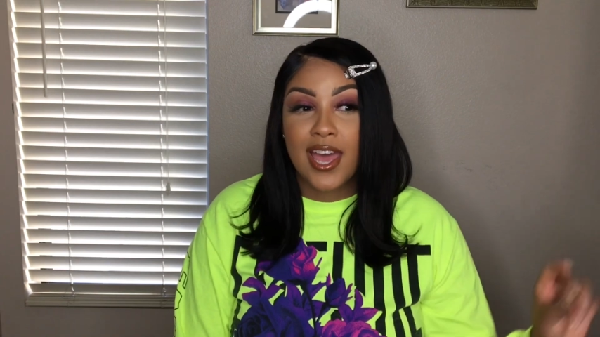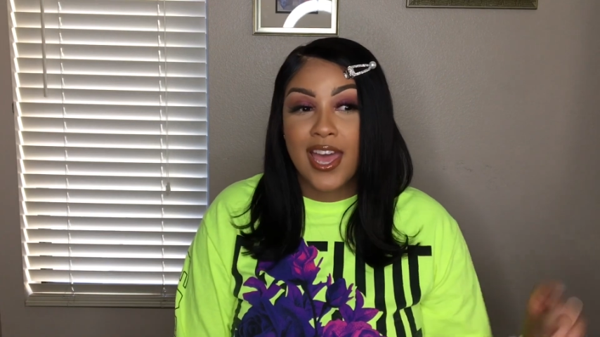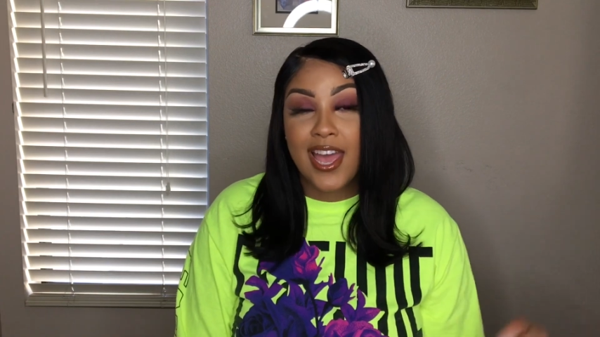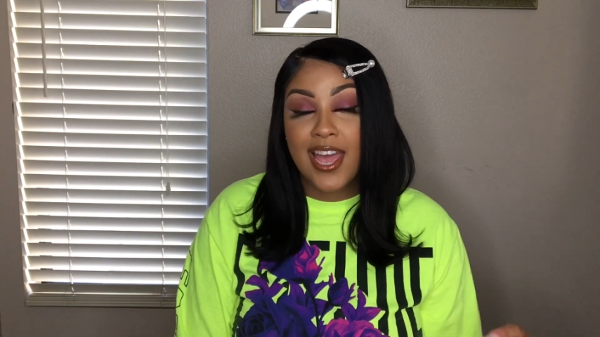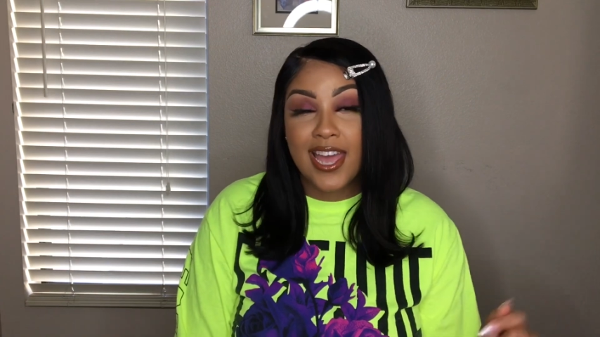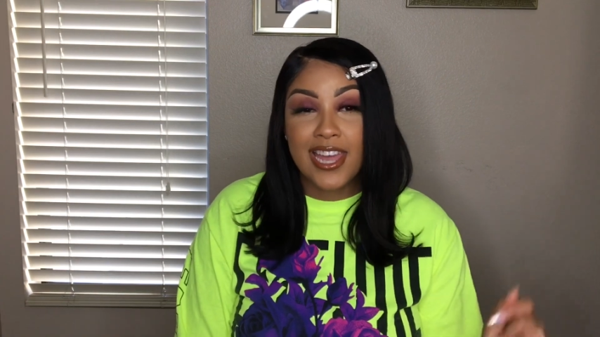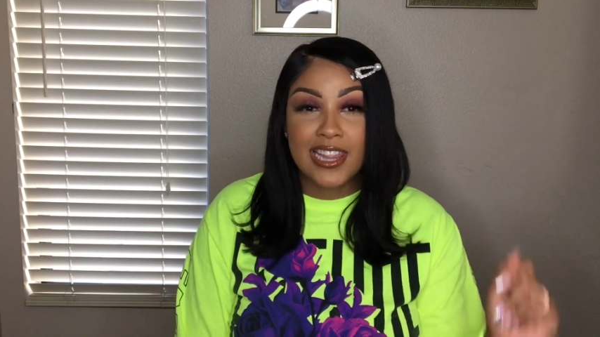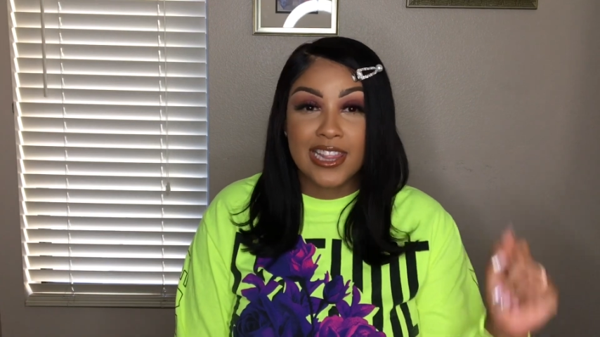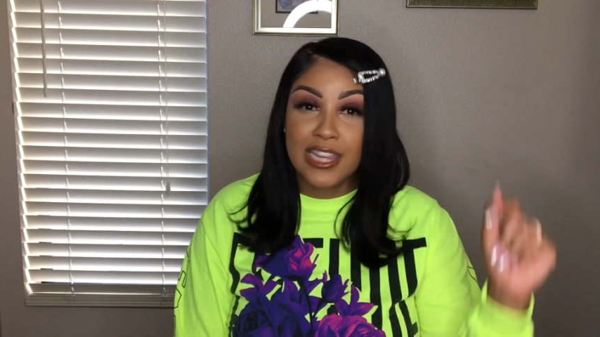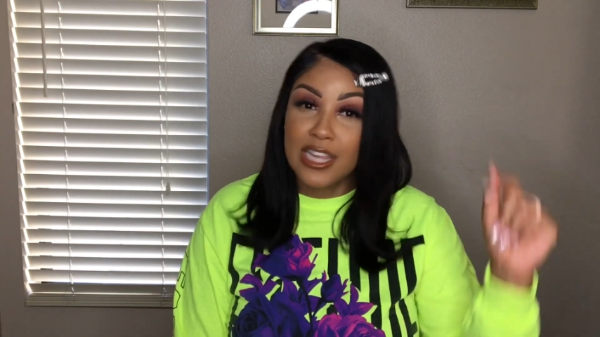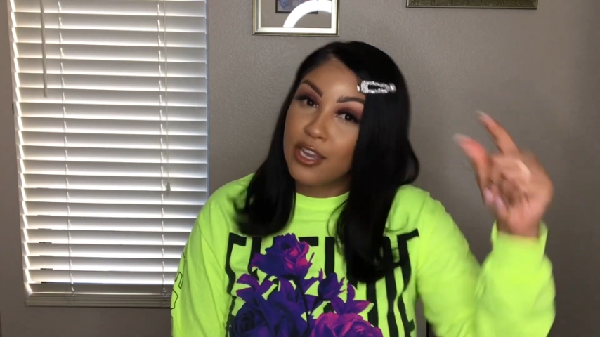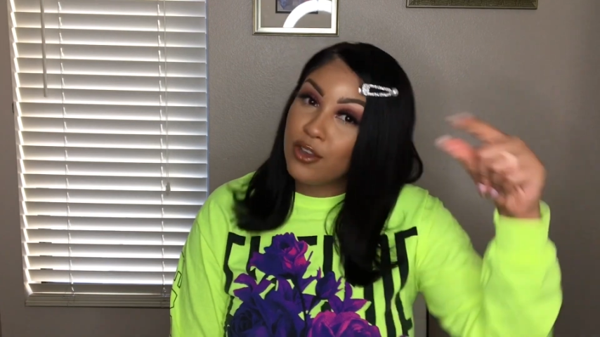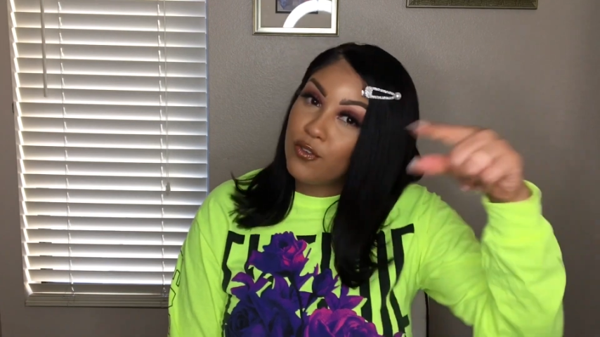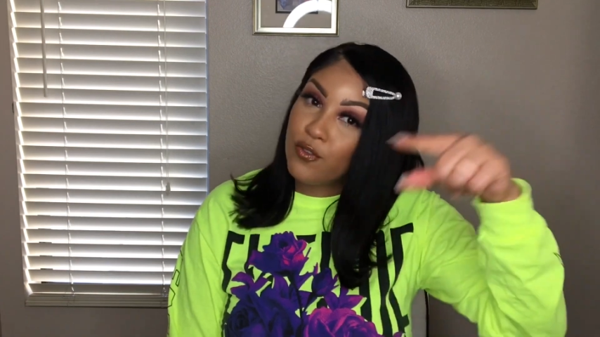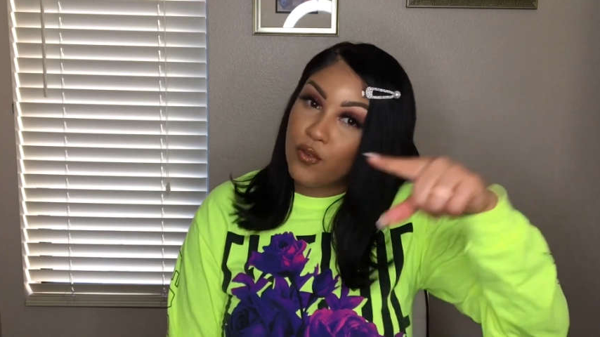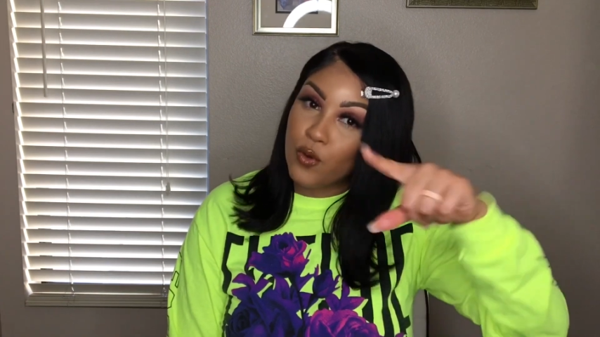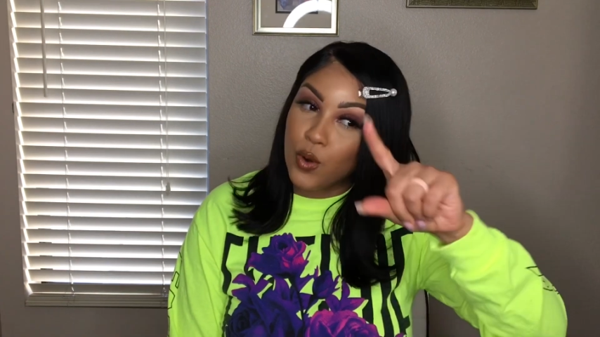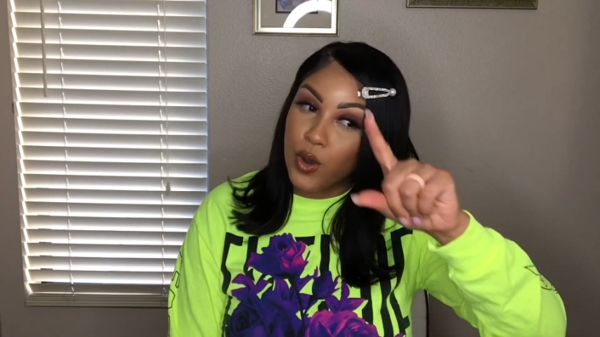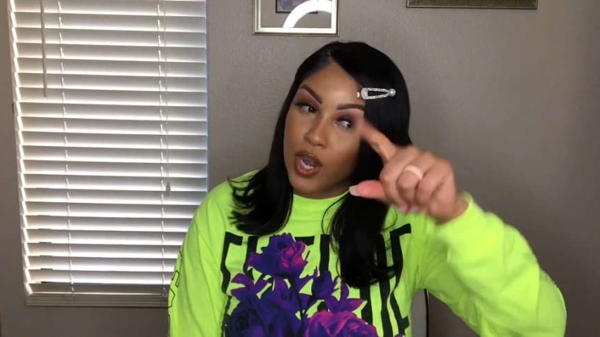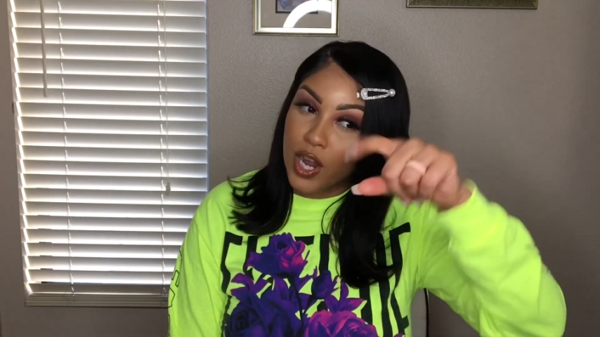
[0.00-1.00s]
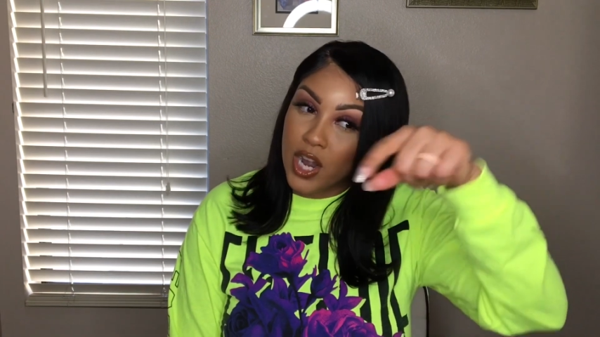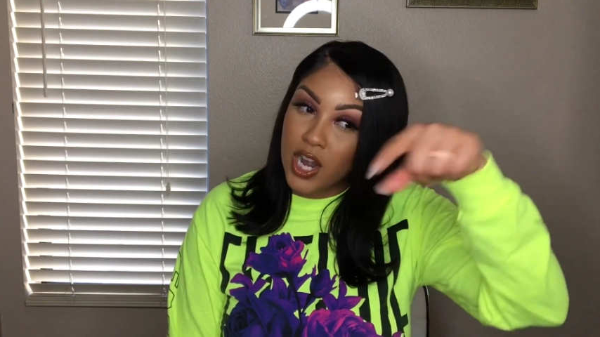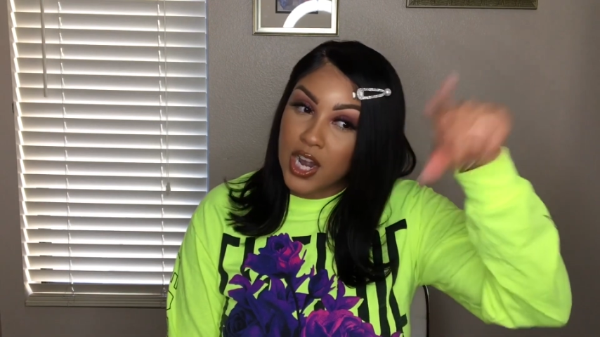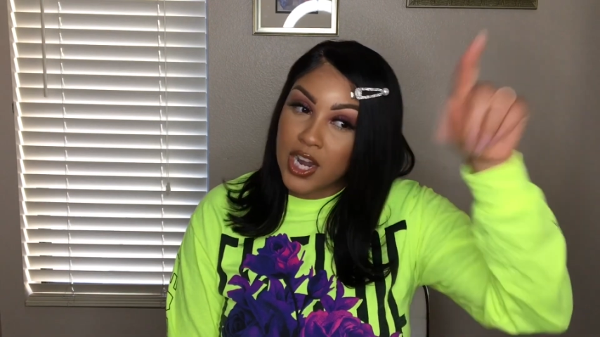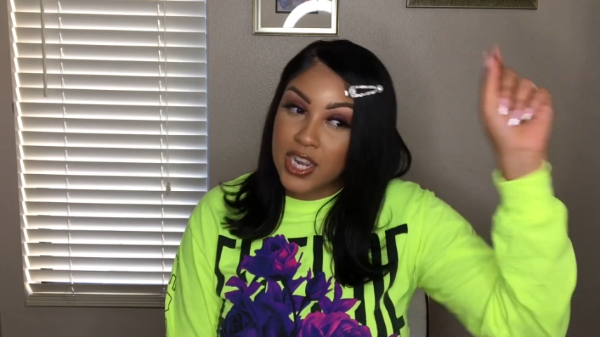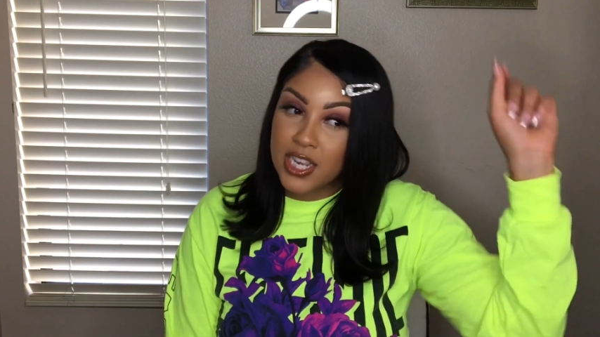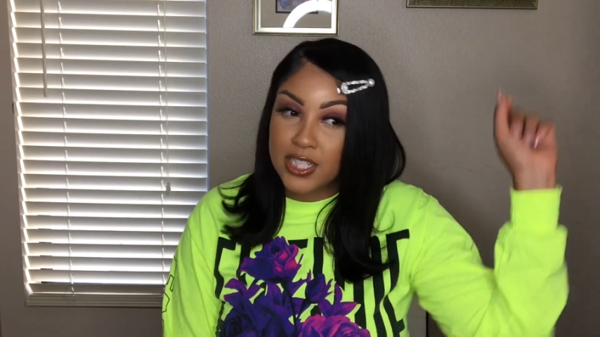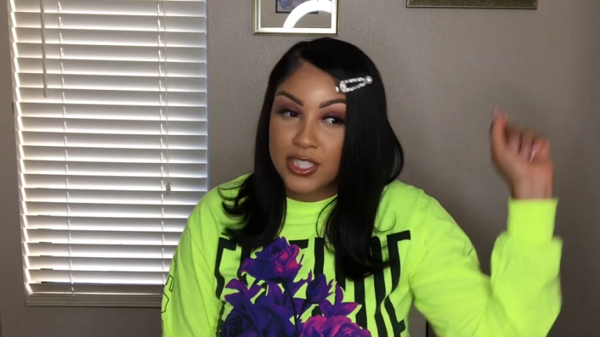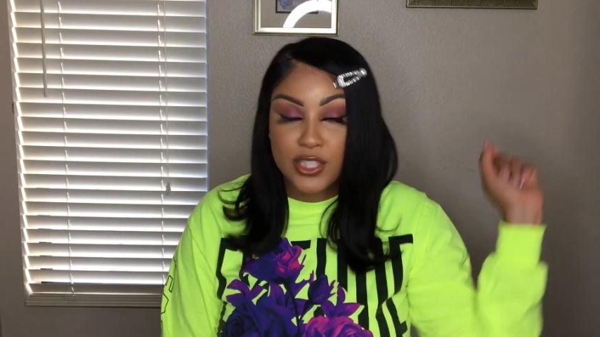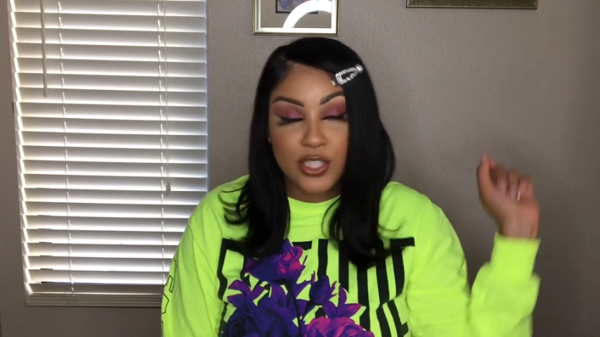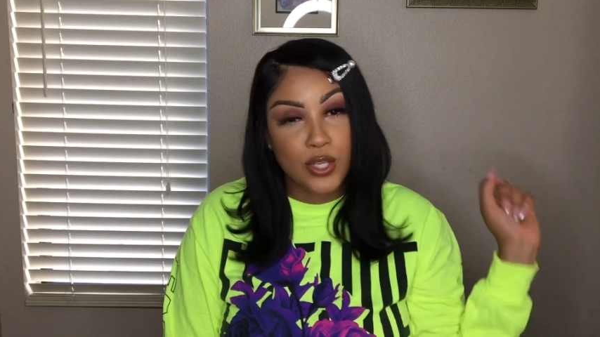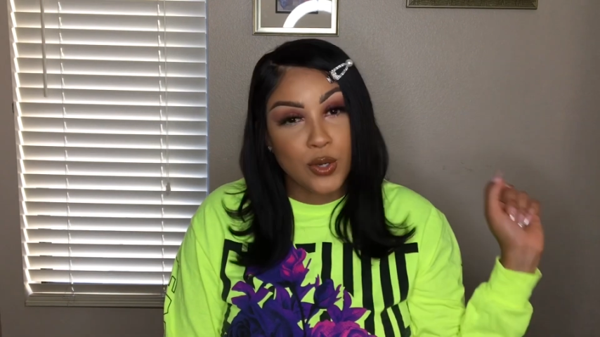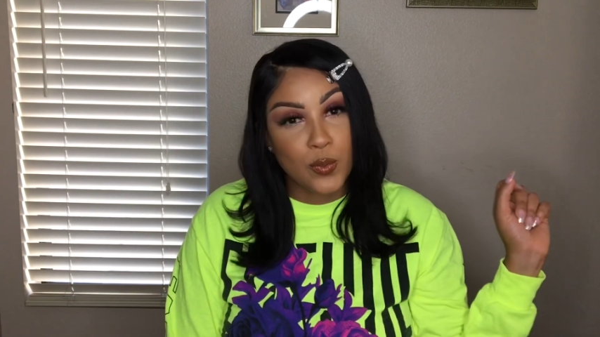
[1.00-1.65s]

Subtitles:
and look for to